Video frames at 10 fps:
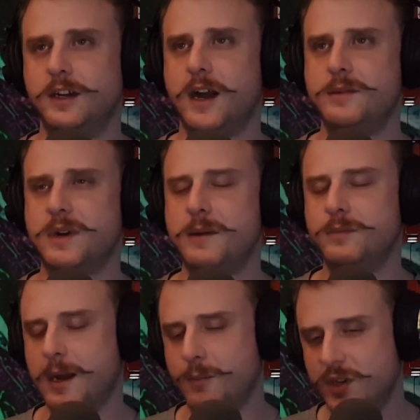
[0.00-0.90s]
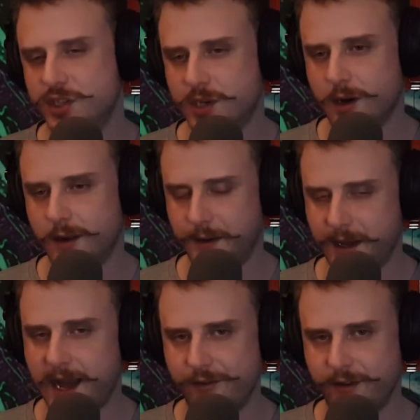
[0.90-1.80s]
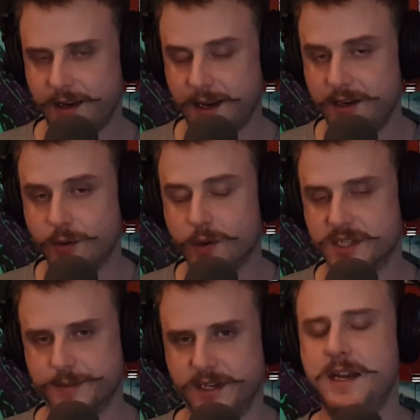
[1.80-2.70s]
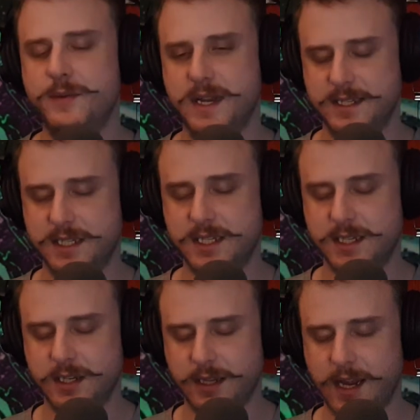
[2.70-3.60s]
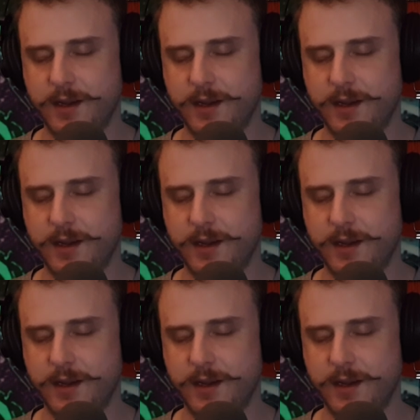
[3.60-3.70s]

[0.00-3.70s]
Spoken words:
I'm what you call an avid indoorsman. Anyways,